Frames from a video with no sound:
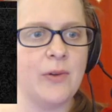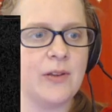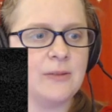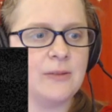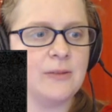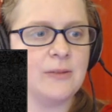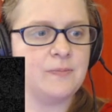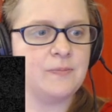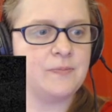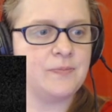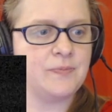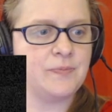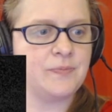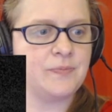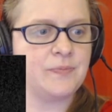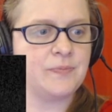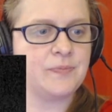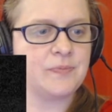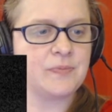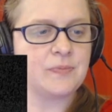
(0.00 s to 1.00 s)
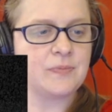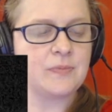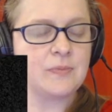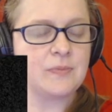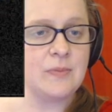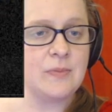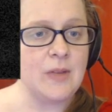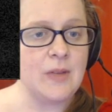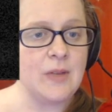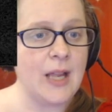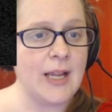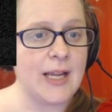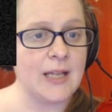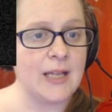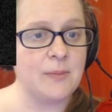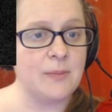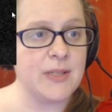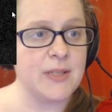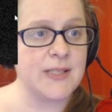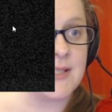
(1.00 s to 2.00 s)
whatever I want with it.
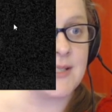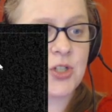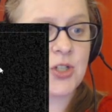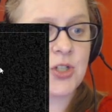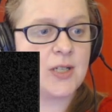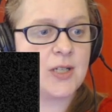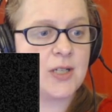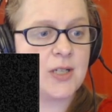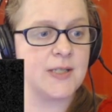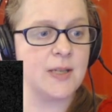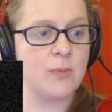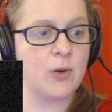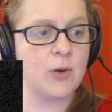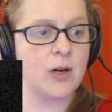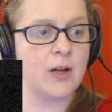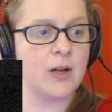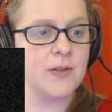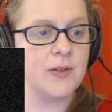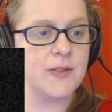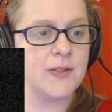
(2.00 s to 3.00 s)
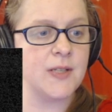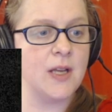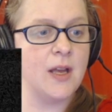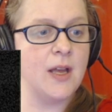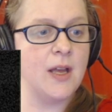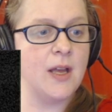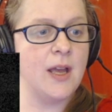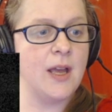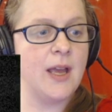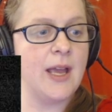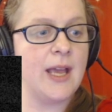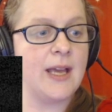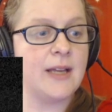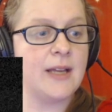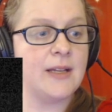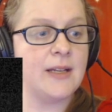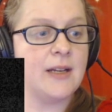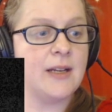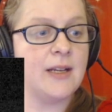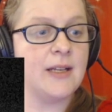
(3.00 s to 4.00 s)
I can position it somewhere else